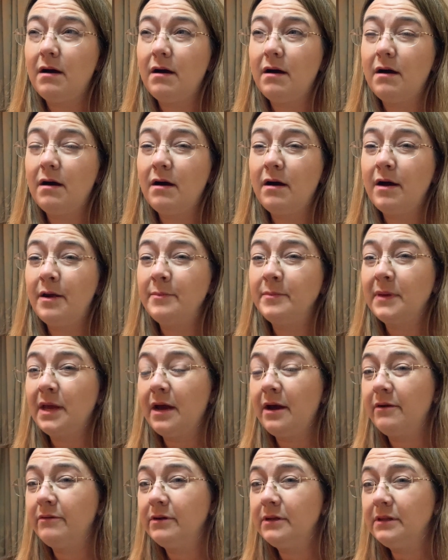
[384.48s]
I'm
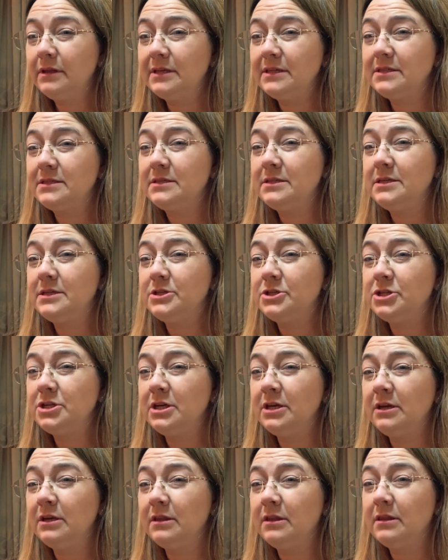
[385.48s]
currently
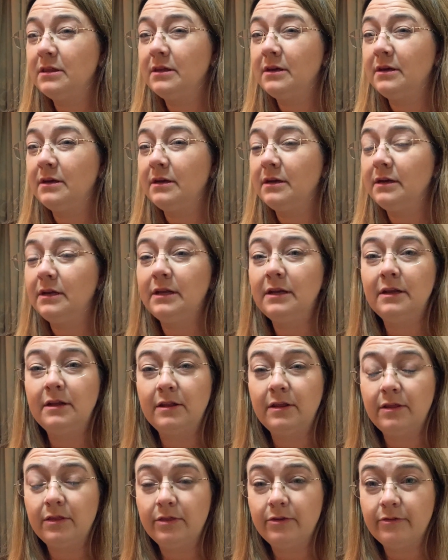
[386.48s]
stitching the Linen
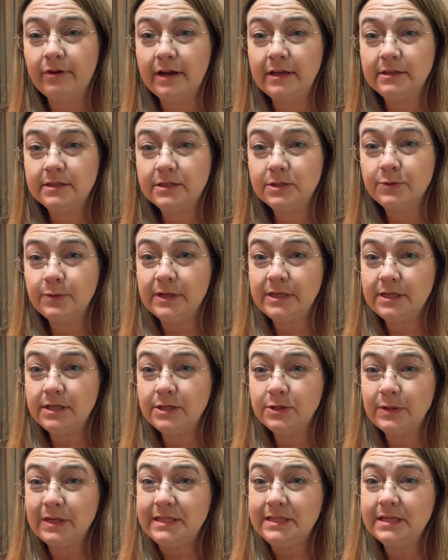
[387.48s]
and Threads
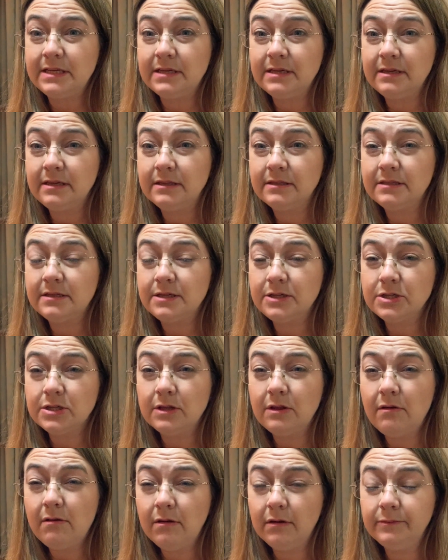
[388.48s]
2020 stitch
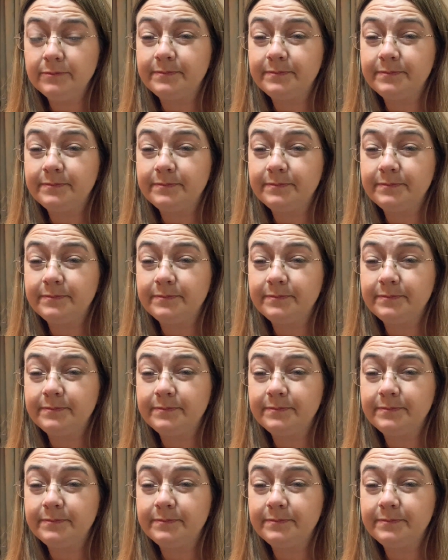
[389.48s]
along.